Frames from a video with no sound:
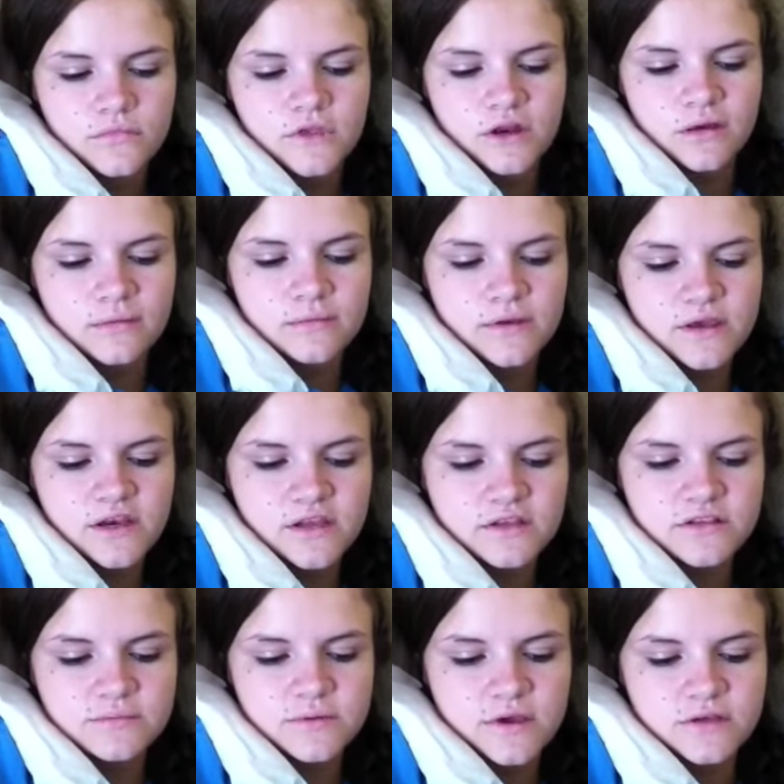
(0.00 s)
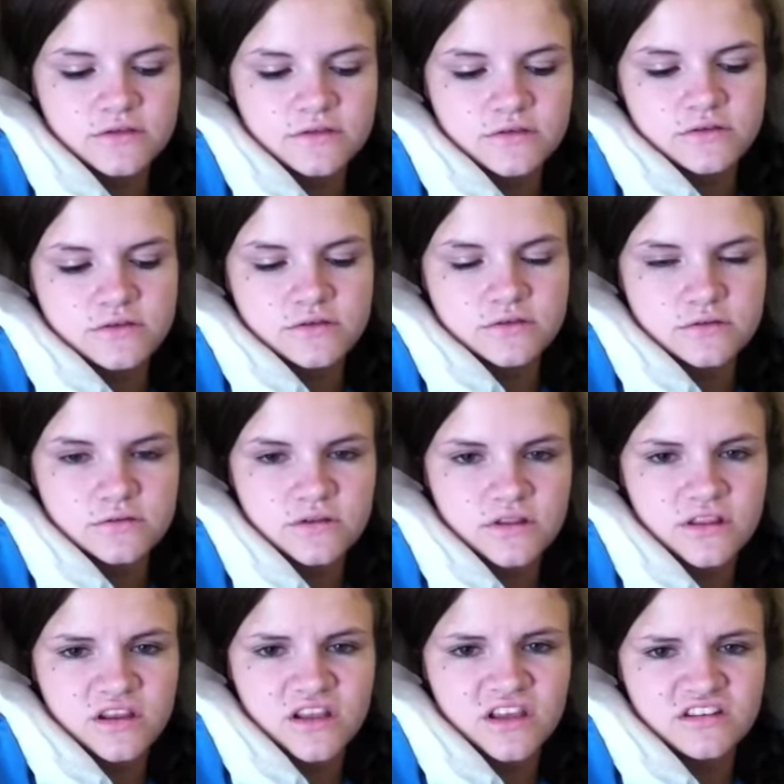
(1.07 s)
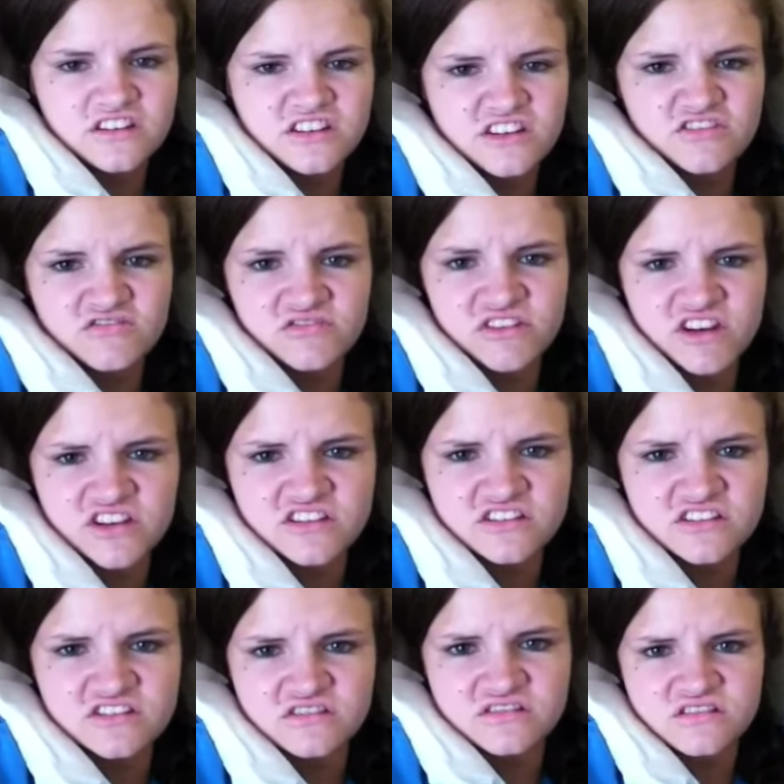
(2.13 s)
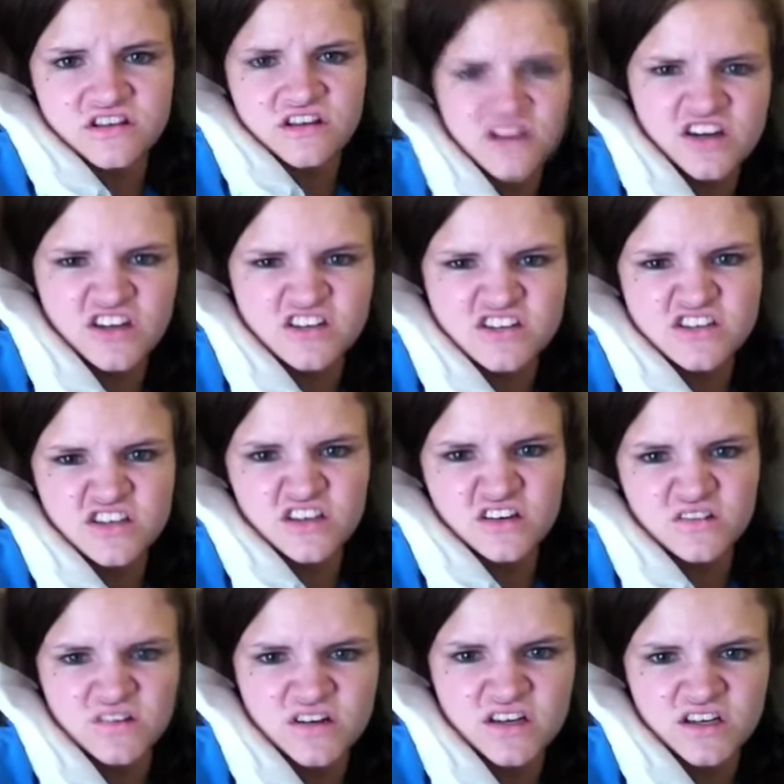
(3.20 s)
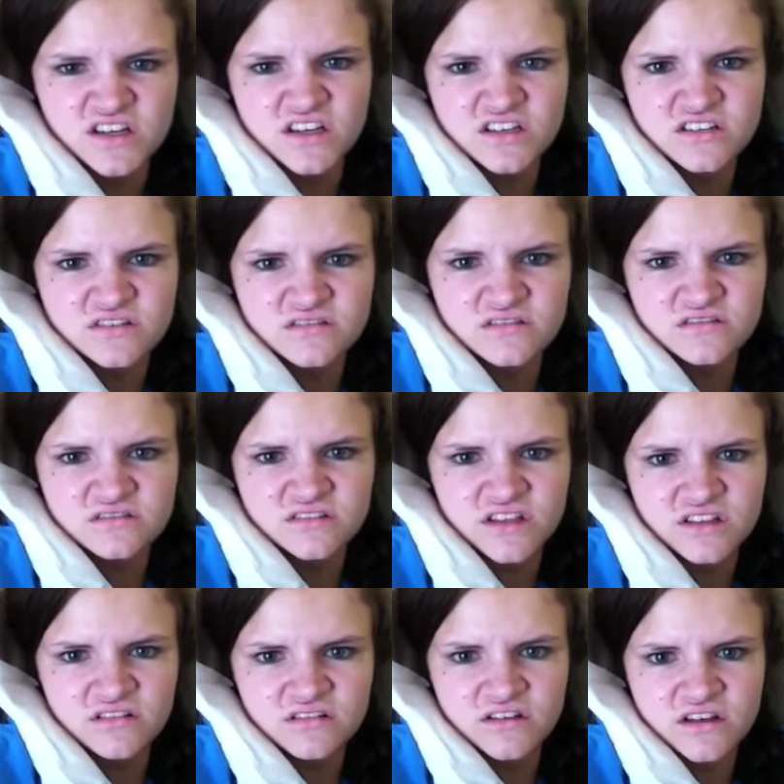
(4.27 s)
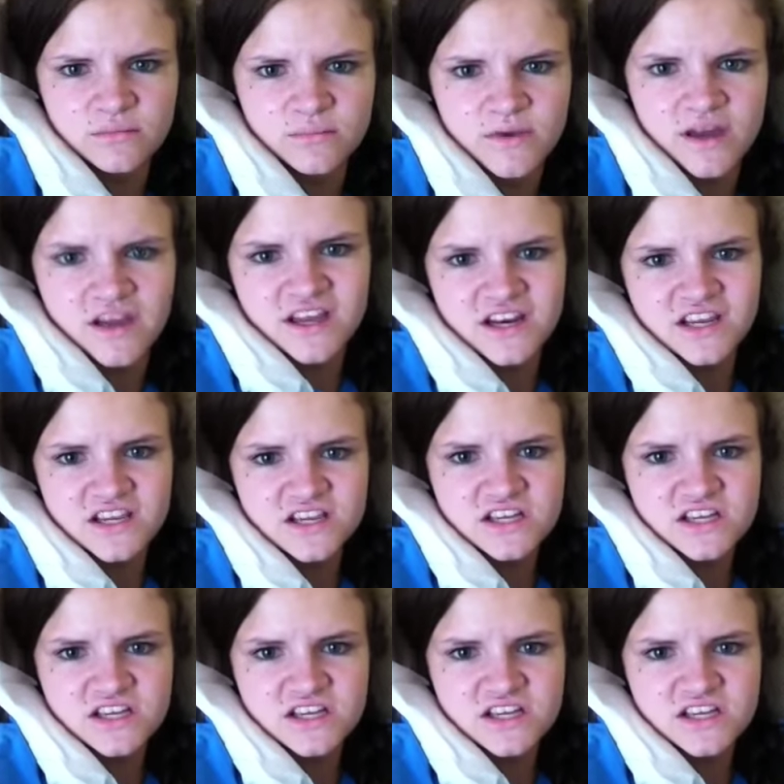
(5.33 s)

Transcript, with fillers: and I'll be getting spacers soon, and then I have to get braces, which I don't understand why. Do they look like bad?